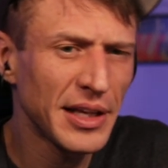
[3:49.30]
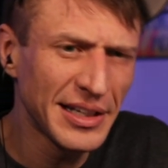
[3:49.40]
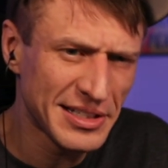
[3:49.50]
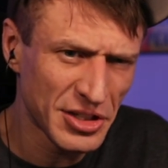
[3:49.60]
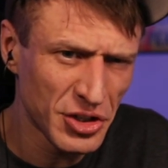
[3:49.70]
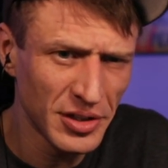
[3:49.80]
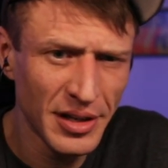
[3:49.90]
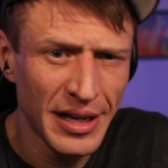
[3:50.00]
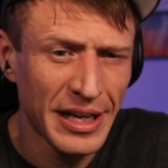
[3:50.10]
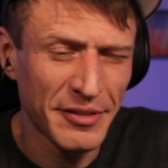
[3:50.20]
In
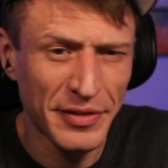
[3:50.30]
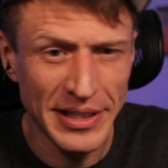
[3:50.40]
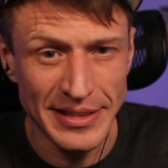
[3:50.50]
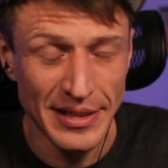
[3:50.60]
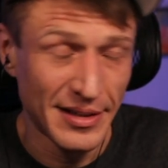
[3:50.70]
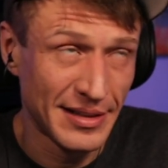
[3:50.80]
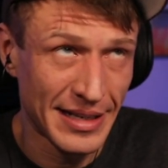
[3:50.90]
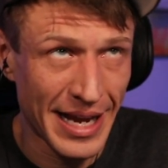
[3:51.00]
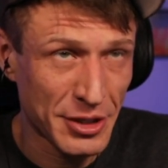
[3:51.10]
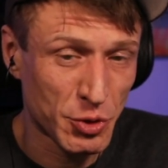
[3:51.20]
addition, if these
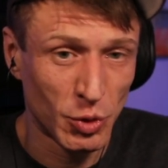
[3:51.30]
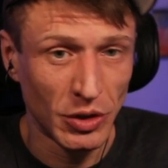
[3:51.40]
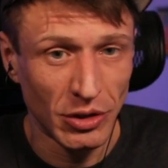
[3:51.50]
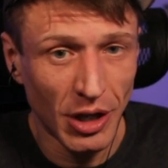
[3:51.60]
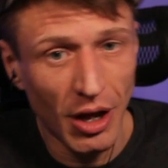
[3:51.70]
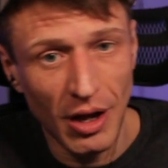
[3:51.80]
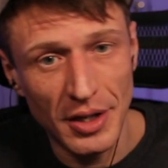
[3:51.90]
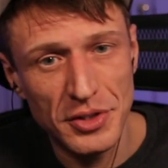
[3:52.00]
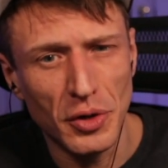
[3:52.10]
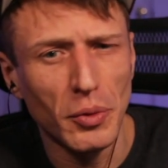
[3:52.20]
natural
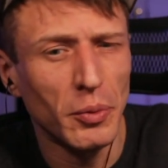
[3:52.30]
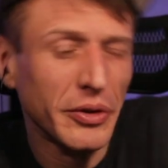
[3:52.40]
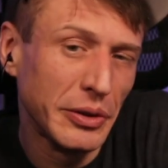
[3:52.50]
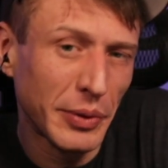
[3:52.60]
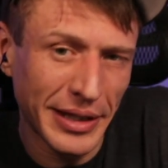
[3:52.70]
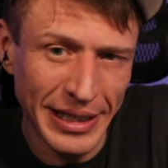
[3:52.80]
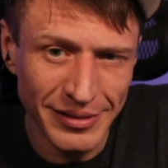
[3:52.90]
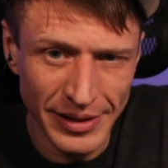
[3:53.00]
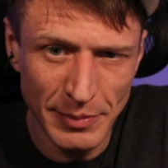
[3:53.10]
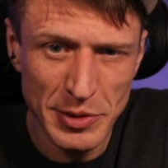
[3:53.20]
laws are really what they
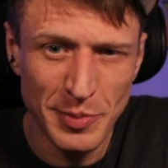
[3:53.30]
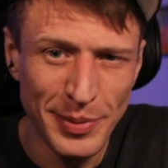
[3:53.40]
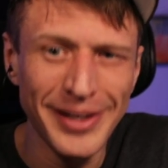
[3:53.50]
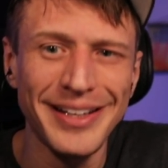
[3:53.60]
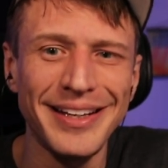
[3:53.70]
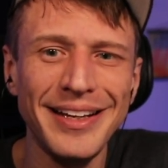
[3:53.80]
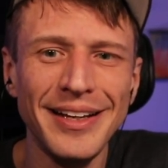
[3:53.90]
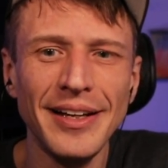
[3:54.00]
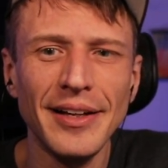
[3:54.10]
claim to be,